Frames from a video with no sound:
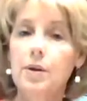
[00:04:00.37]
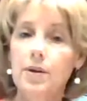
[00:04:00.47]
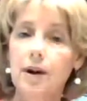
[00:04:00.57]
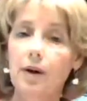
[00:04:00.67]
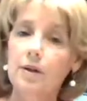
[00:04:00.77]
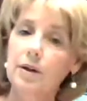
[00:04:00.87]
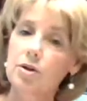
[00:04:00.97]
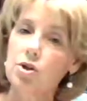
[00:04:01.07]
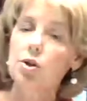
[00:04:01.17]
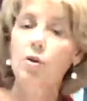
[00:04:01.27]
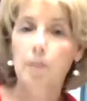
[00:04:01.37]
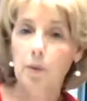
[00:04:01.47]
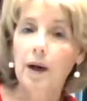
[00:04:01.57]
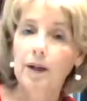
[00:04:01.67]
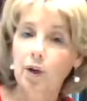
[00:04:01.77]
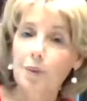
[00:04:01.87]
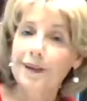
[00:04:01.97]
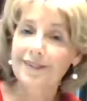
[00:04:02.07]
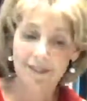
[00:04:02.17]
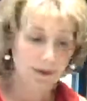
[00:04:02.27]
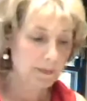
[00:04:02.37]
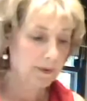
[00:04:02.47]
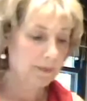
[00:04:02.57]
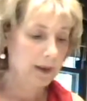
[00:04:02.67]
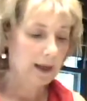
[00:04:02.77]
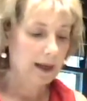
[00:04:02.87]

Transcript: into the oven and stir them around a little bit and flip them.